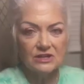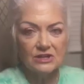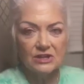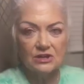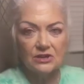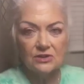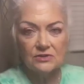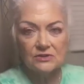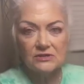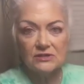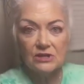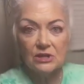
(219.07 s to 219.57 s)
to
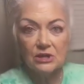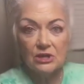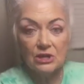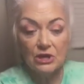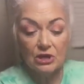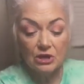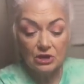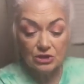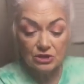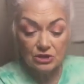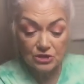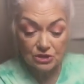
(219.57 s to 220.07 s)
use
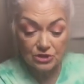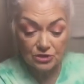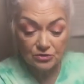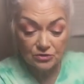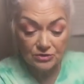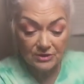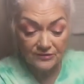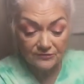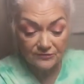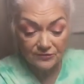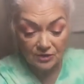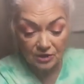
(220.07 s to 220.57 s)
two
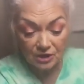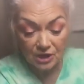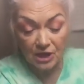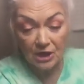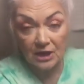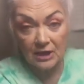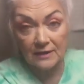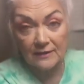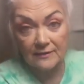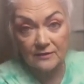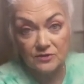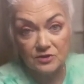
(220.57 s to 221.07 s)
different
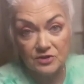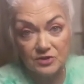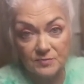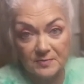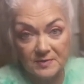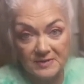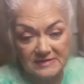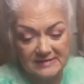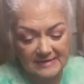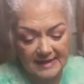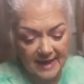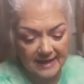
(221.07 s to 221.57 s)
colors
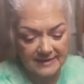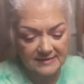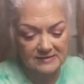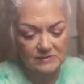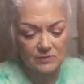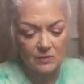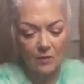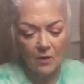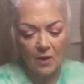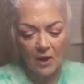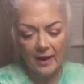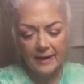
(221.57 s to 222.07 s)
besides
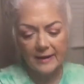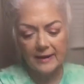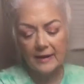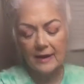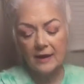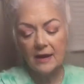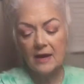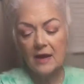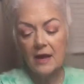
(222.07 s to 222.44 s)
white.